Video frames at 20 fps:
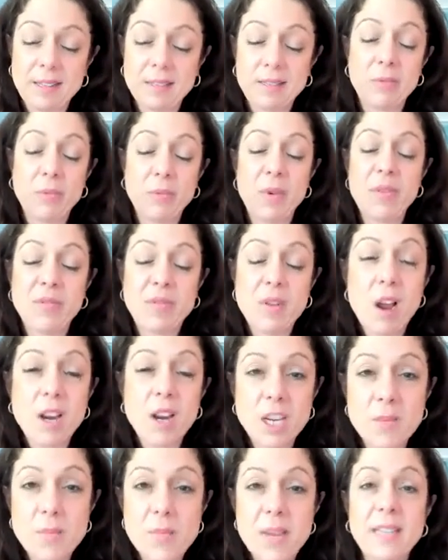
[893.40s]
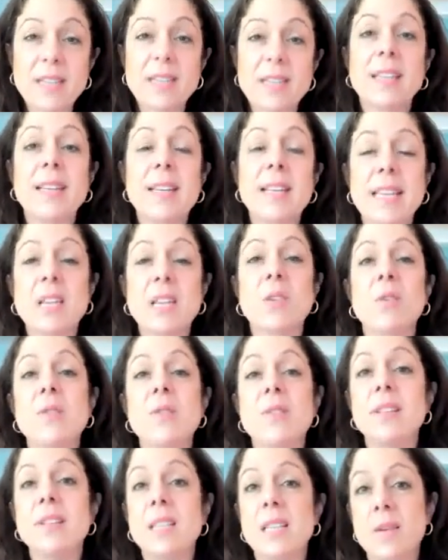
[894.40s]
we've documented it here in
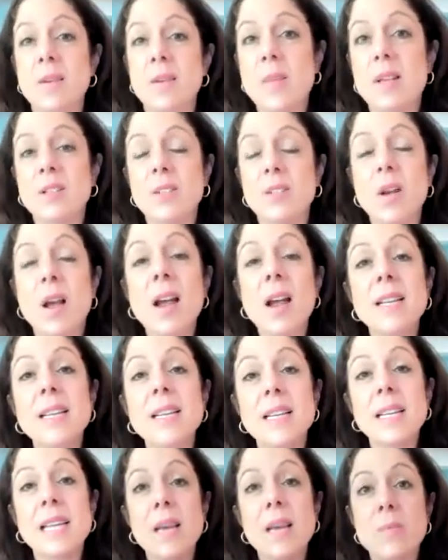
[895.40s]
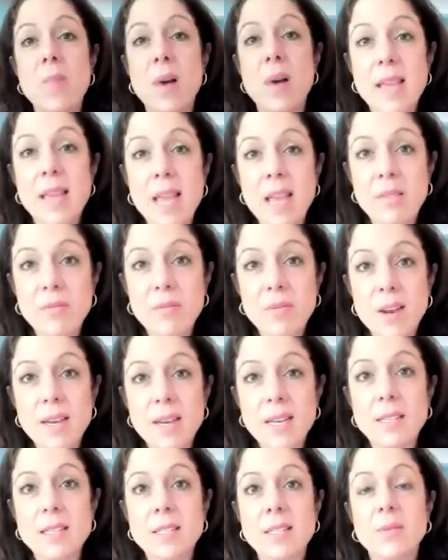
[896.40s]
this email. So I need to get my half
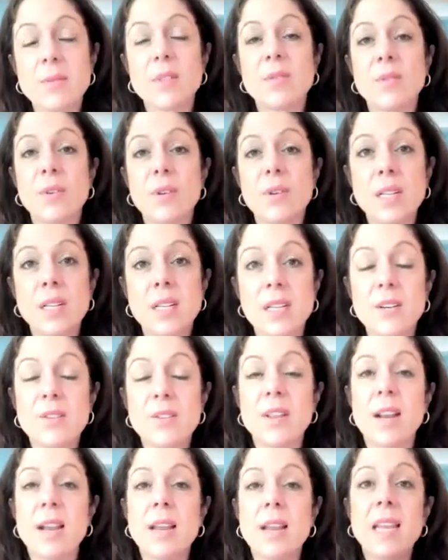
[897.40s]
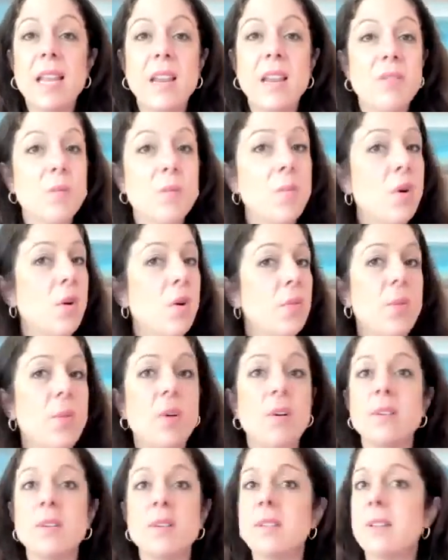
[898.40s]
right. So it's very clear that I gave them all the
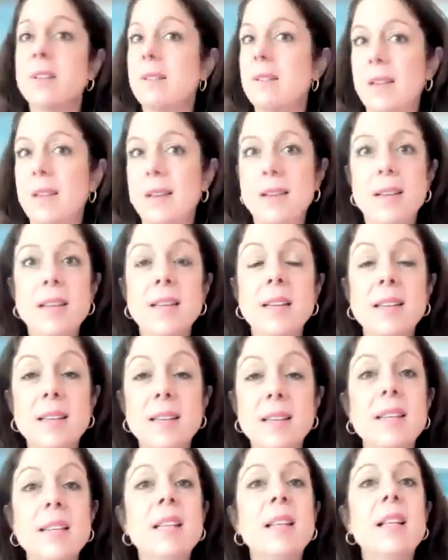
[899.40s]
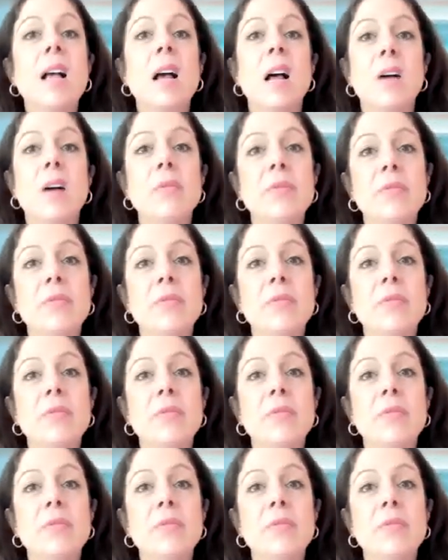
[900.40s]
parts that they needed up